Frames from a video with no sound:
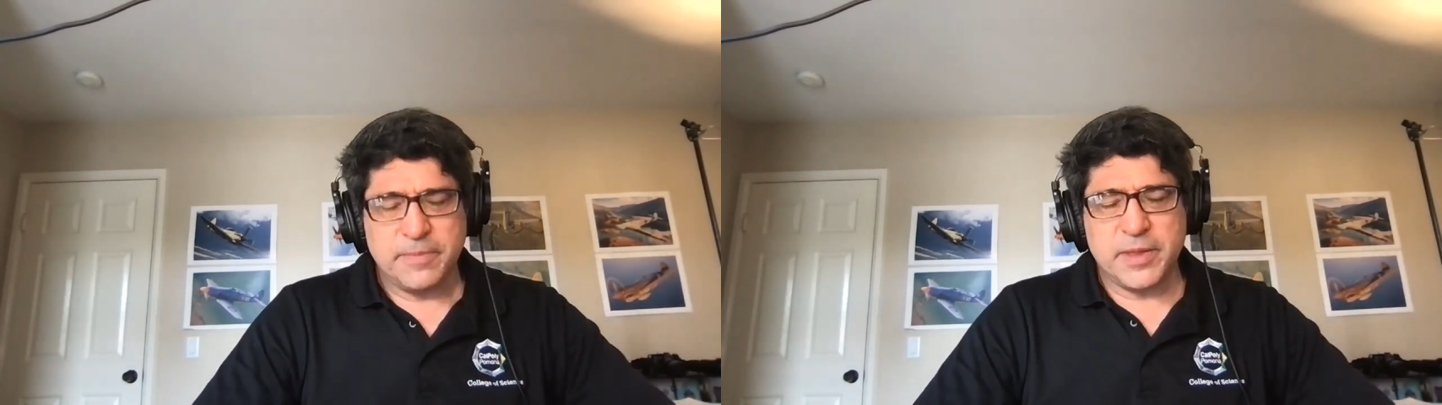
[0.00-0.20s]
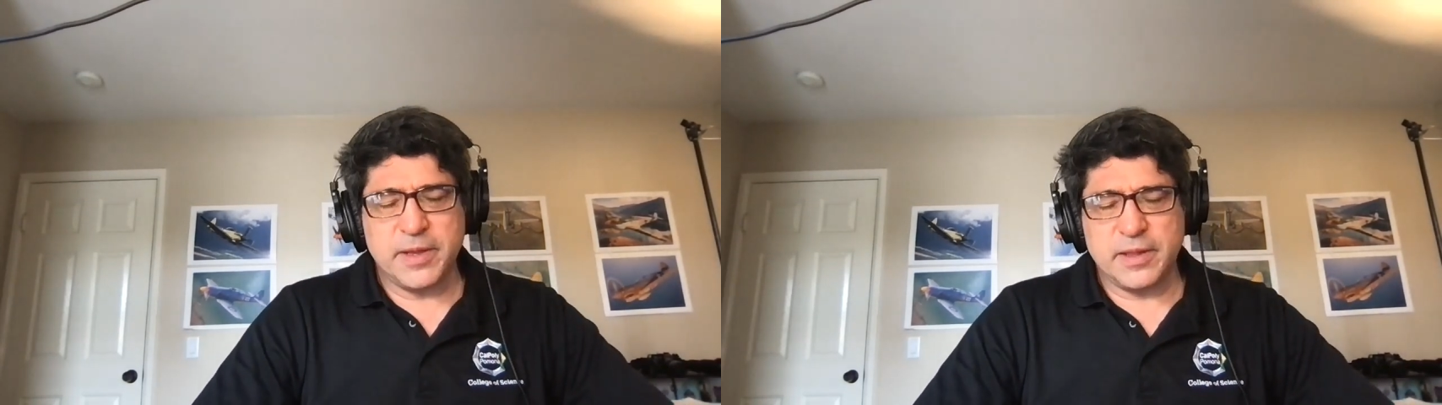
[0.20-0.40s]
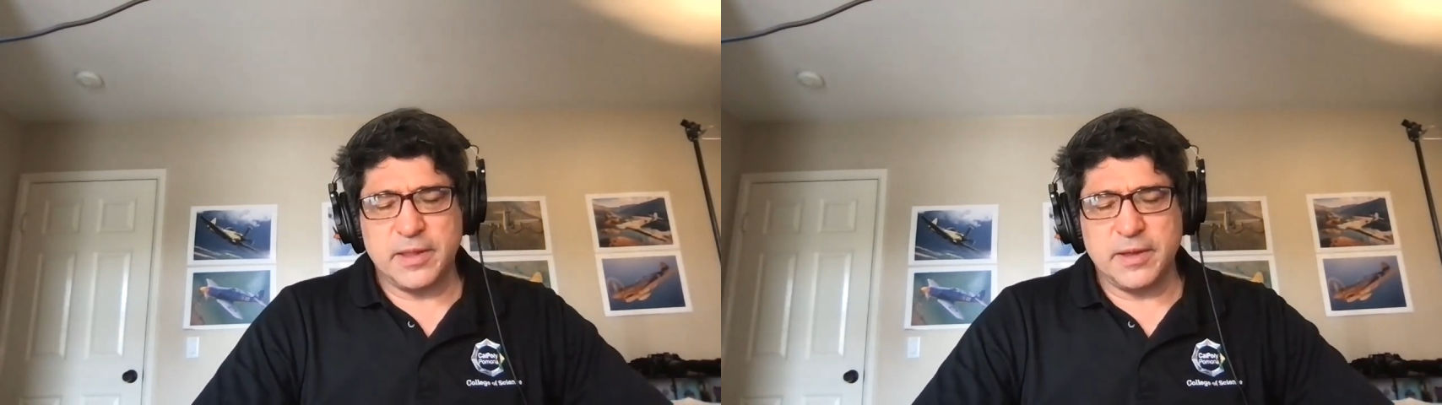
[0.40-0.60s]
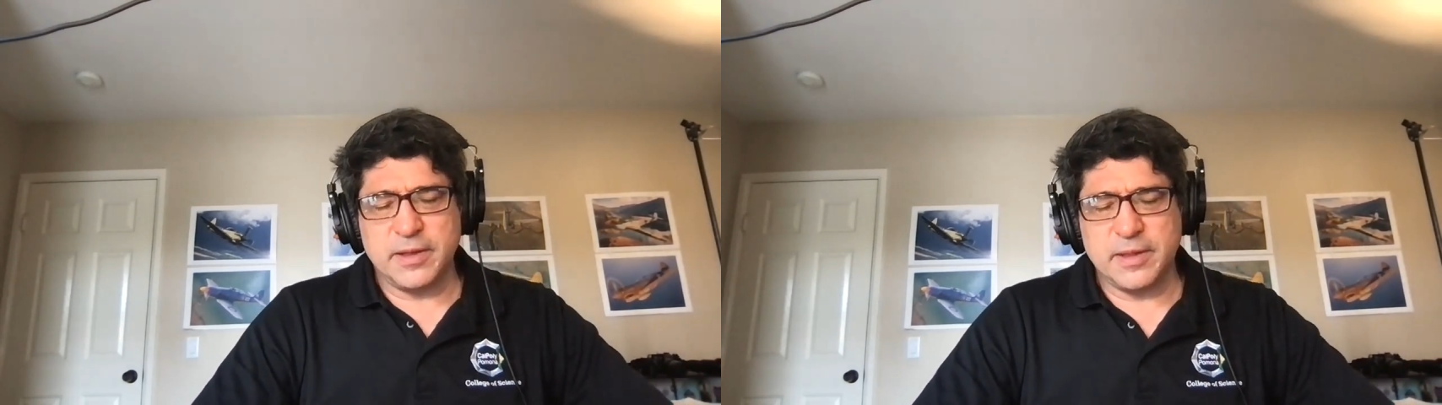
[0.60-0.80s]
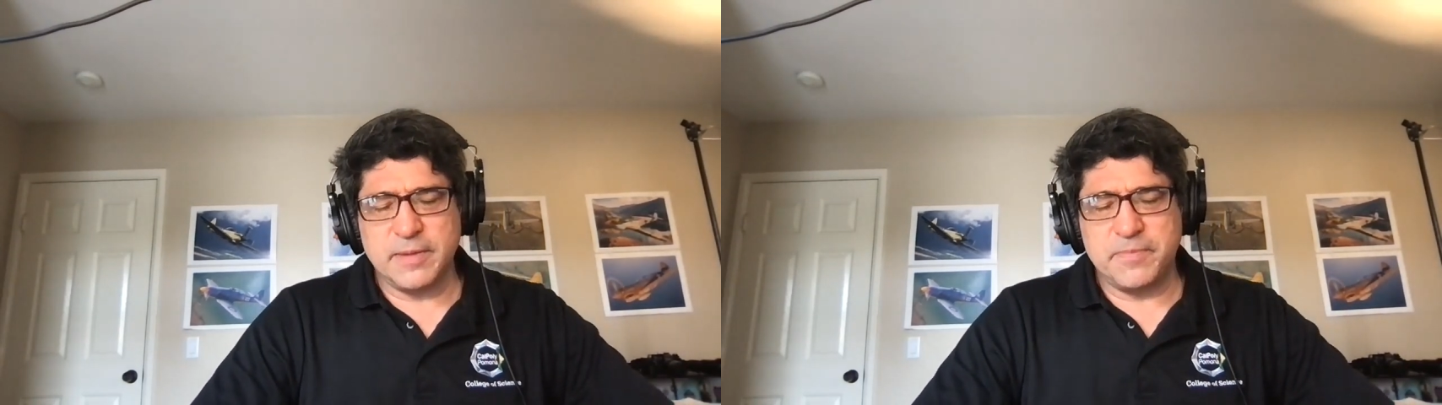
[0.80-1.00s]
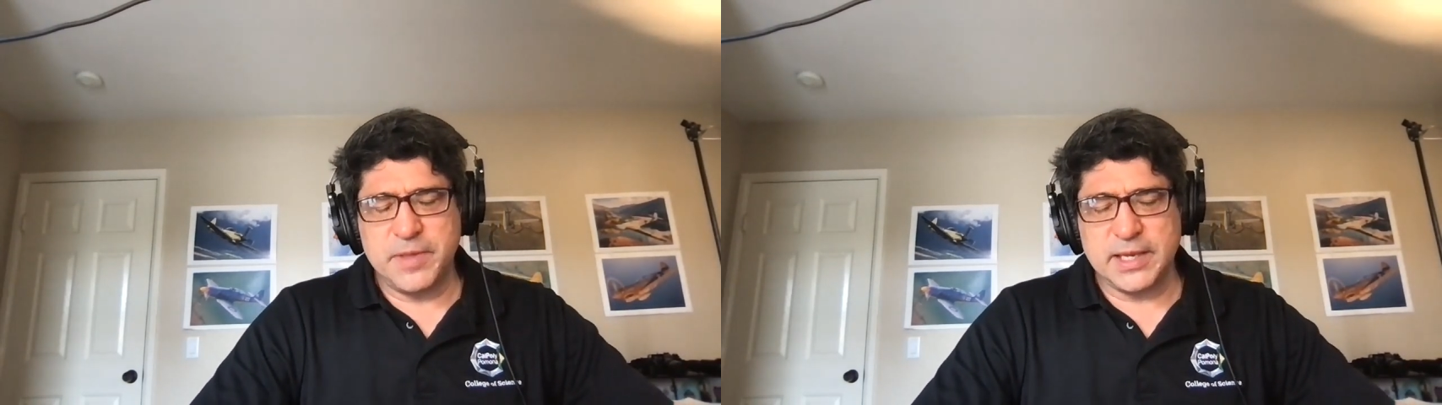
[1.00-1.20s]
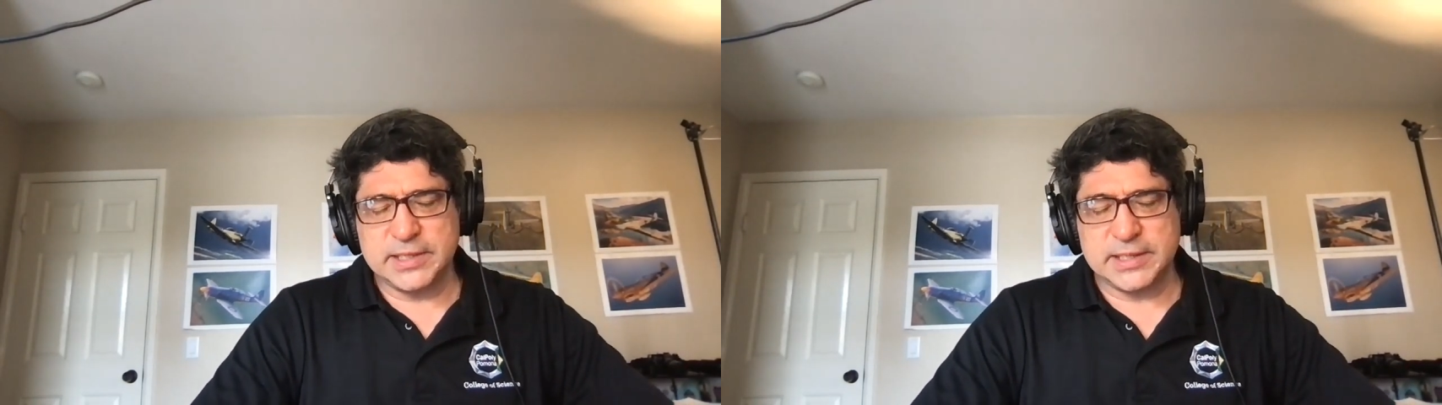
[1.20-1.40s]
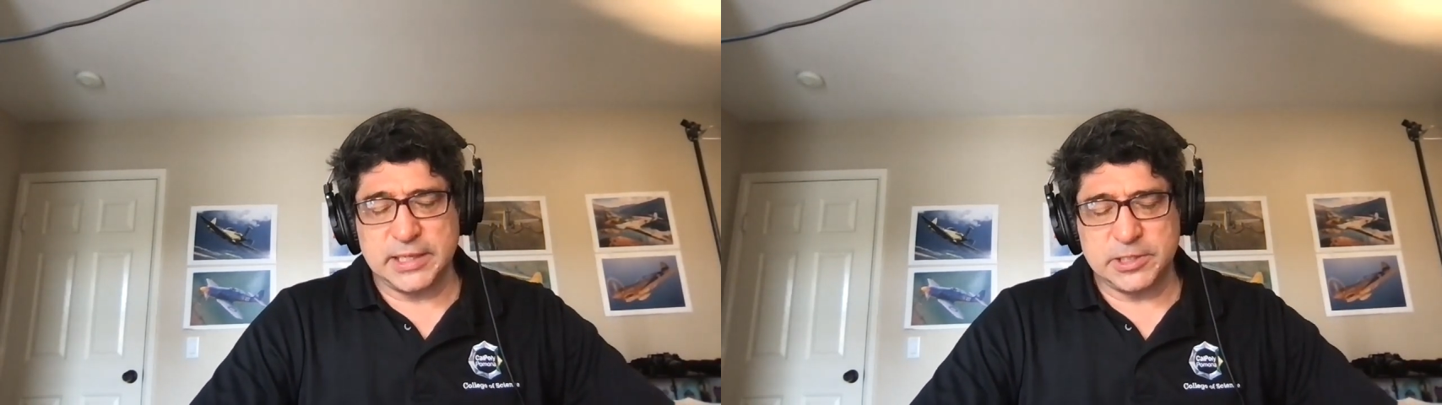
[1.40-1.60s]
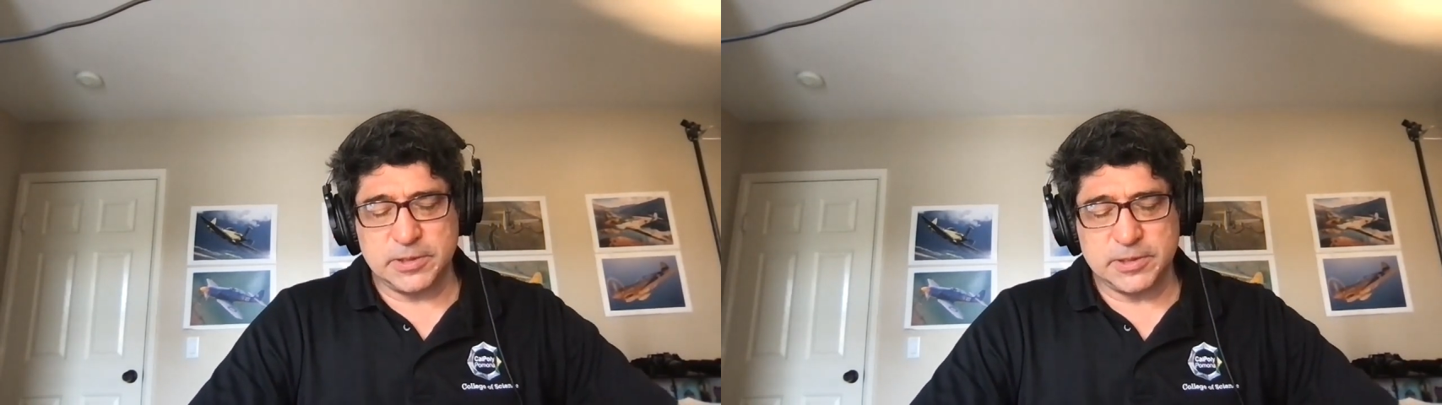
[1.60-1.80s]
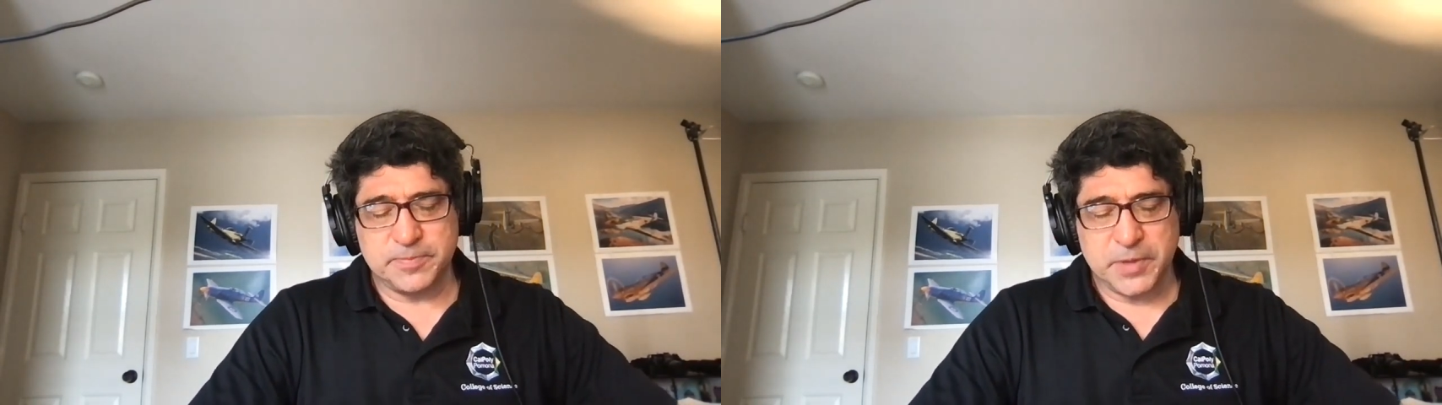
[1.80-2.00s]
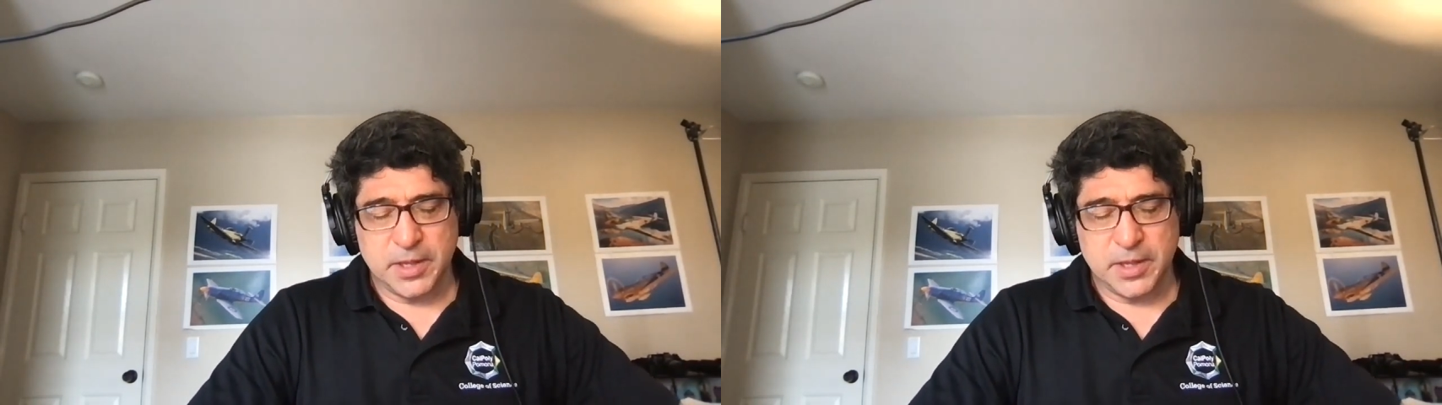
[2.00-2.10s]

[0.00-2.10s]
the essentials.